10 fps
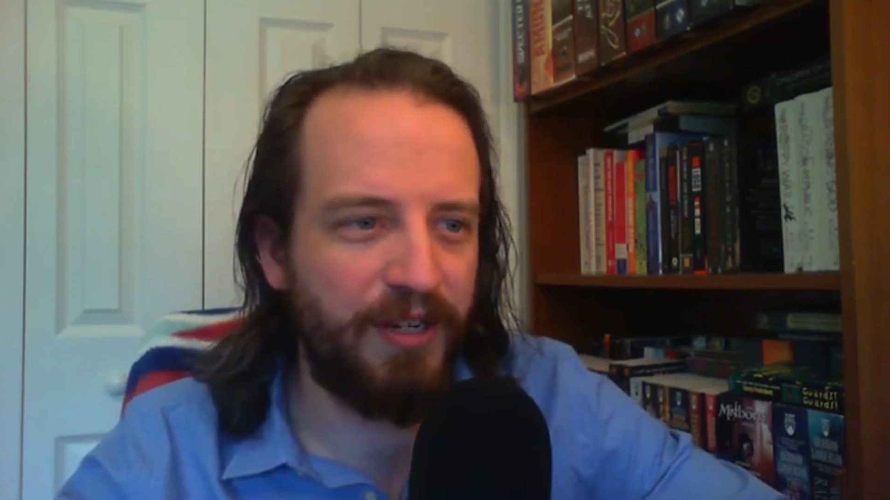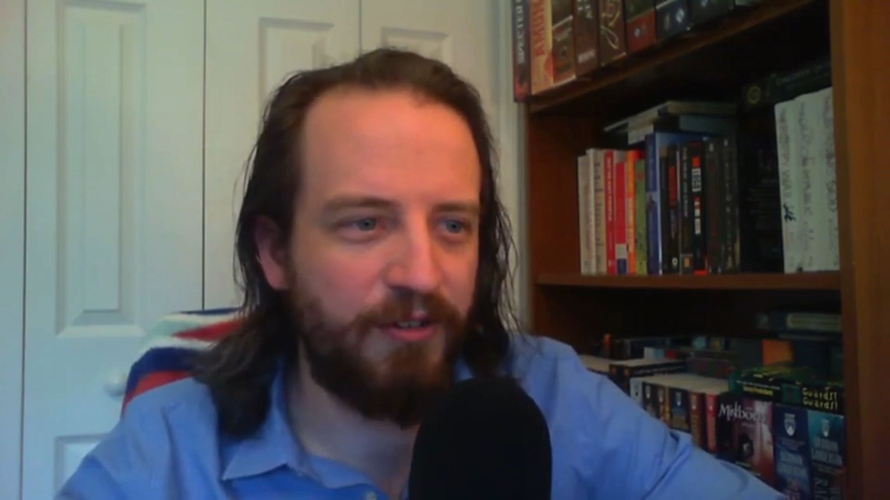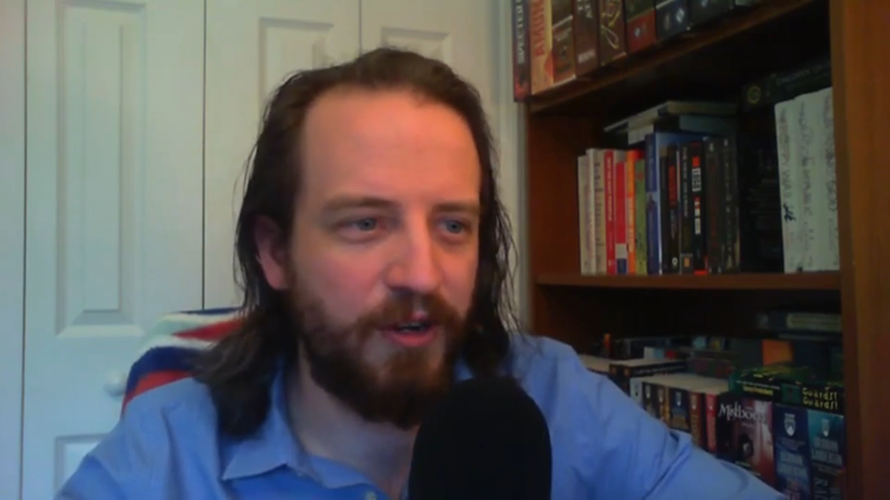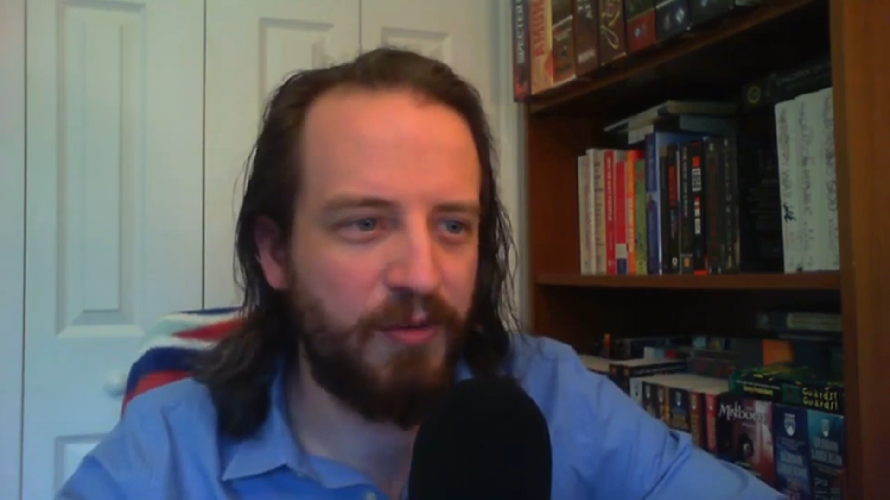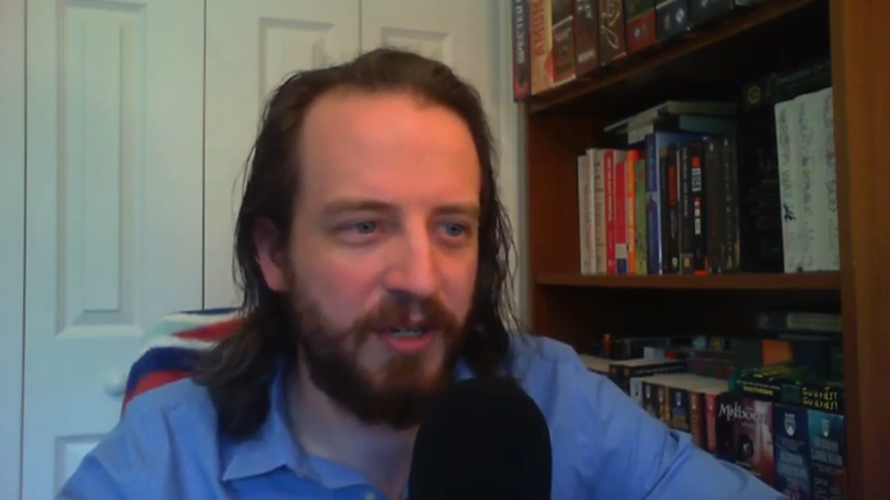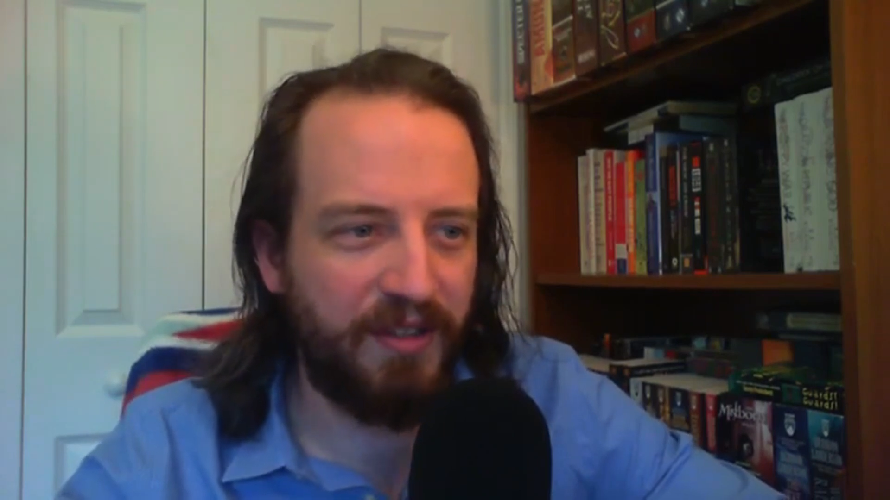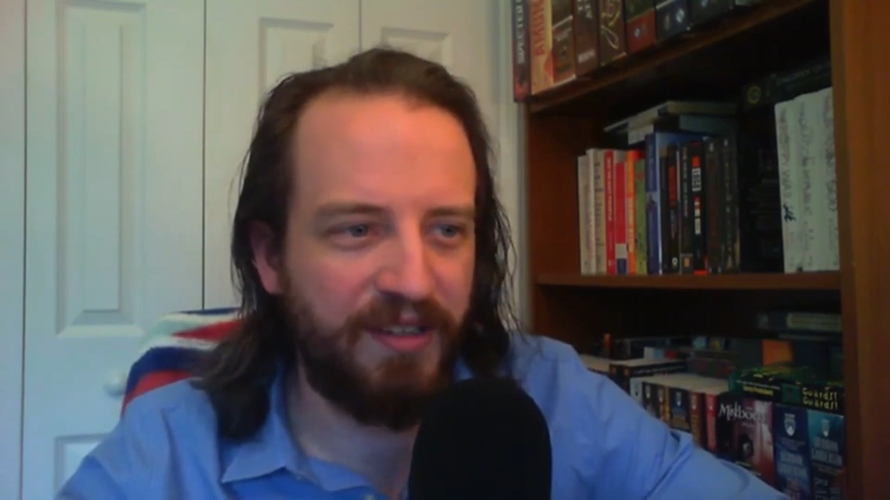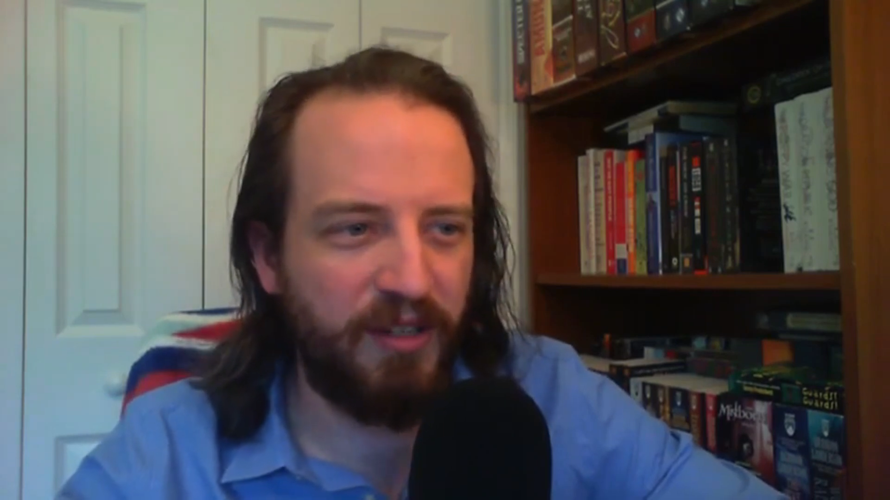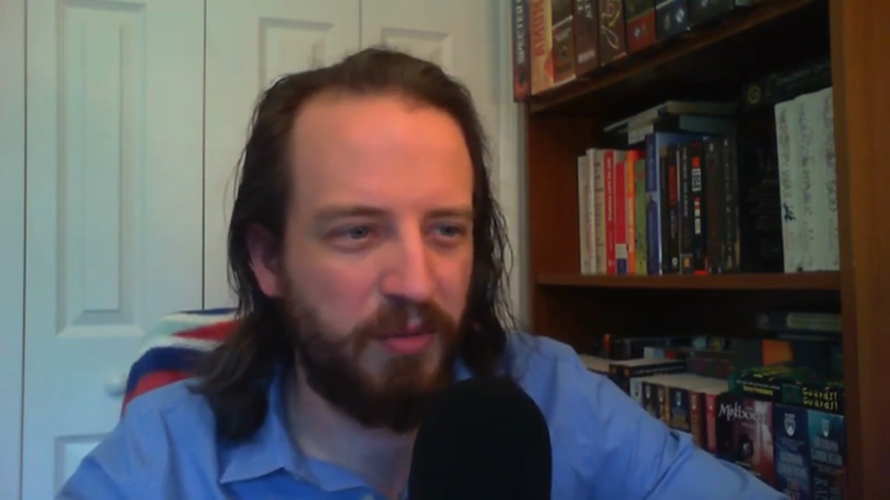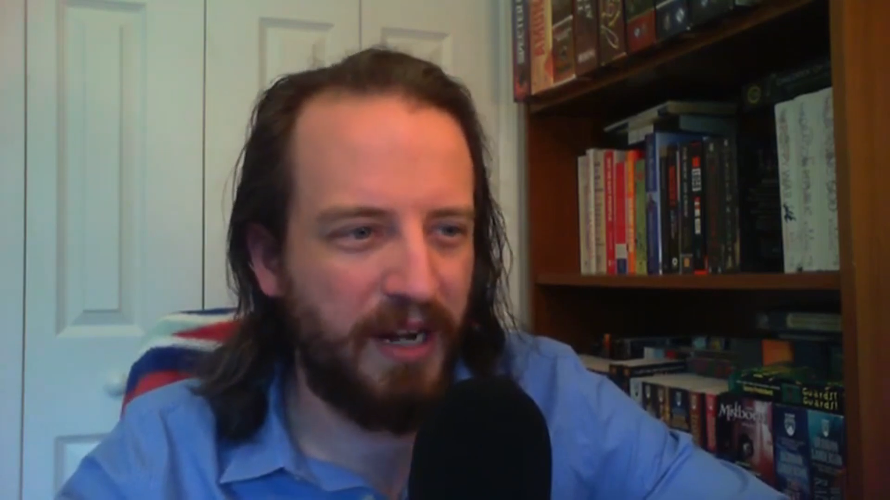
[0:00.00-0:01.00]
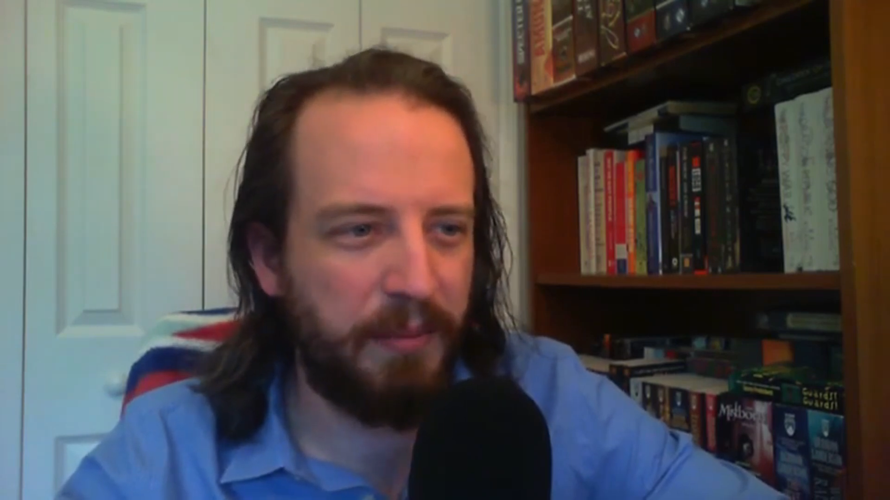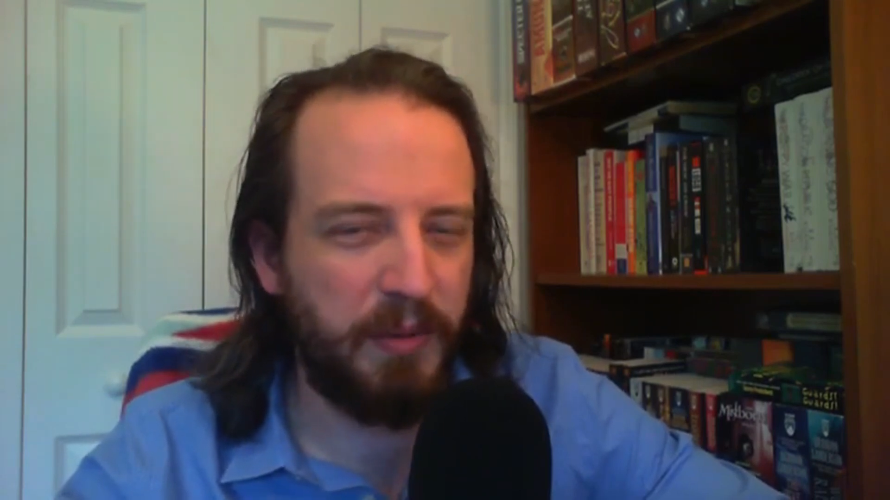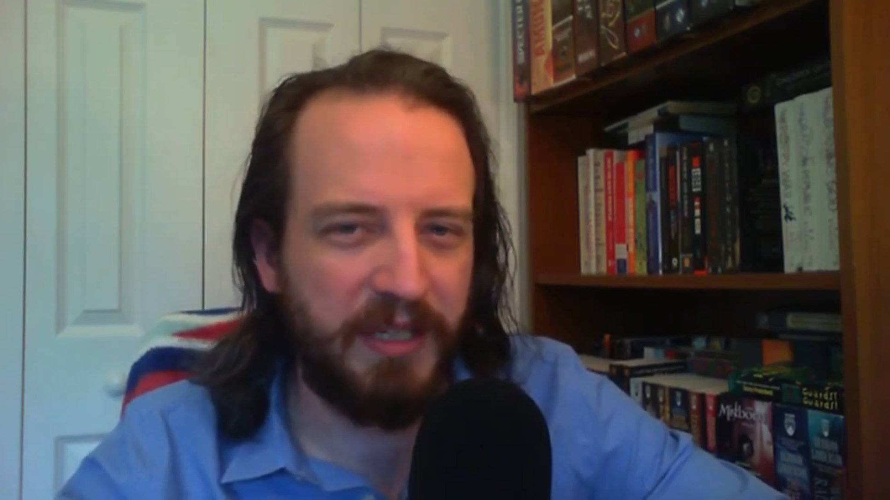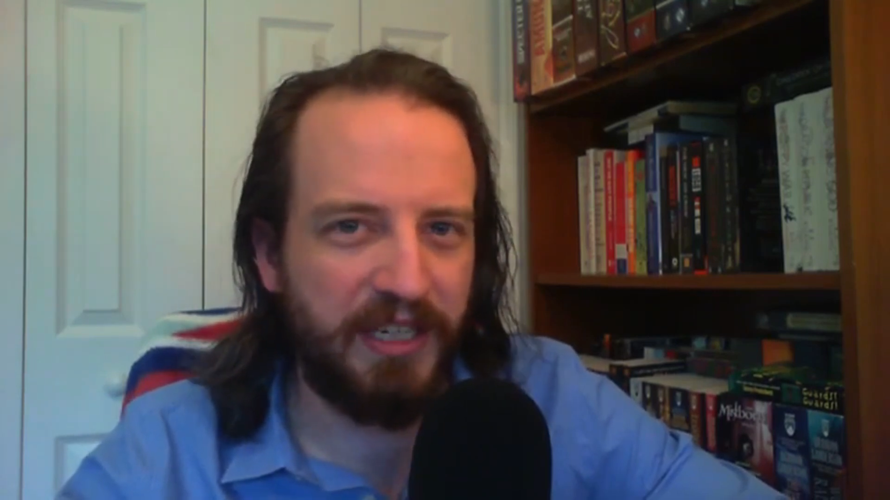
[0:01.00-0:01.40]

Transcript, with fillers: trope could still probably